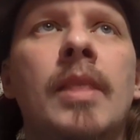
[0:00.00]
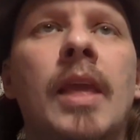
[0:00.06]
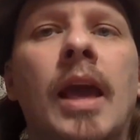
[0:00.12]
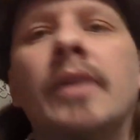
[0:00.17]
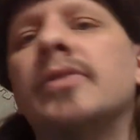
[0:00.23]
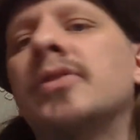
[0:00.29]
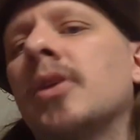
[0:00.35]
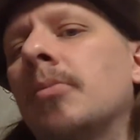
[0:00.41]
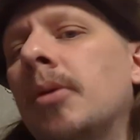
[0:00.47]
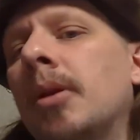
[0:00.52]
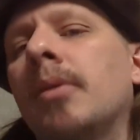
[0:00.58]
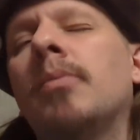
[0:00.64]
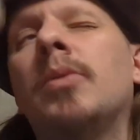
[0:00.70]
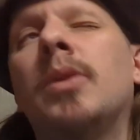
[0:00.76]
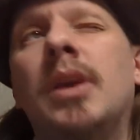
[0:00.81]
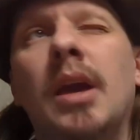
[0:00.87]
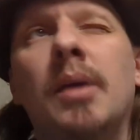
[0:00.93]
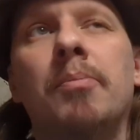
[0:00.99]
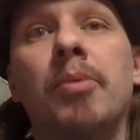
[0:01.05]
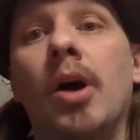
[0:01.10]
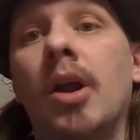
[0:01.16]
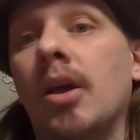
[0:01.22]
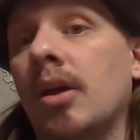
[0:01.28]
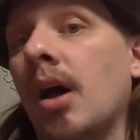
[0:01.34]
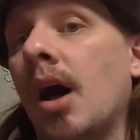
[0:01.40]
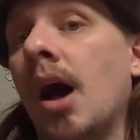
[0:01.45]
if somebody get
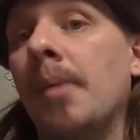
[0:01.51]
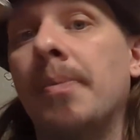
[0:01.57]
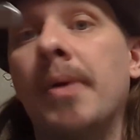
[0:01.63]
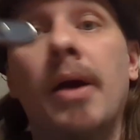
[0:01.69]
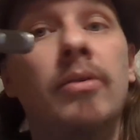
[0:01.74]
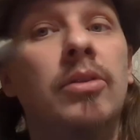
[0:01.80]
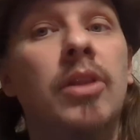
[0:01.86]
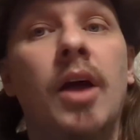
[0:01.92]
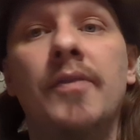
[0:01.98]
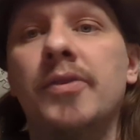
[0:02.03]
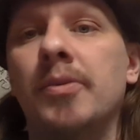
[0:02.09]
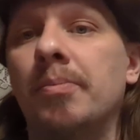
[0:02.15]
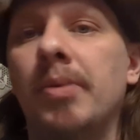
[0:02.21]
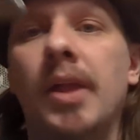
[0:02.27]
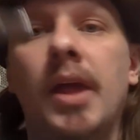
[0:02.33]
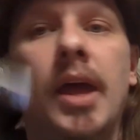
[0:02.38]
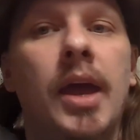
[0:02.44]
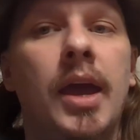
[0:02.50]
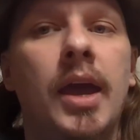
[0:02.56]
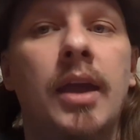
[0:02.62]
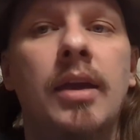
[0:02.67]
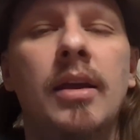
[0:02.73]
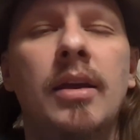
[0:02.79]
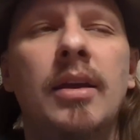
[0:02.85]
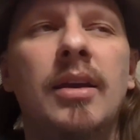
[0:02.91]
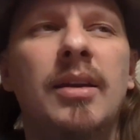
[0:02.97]
brought a copy, I'd love to
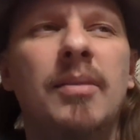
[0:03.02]
play.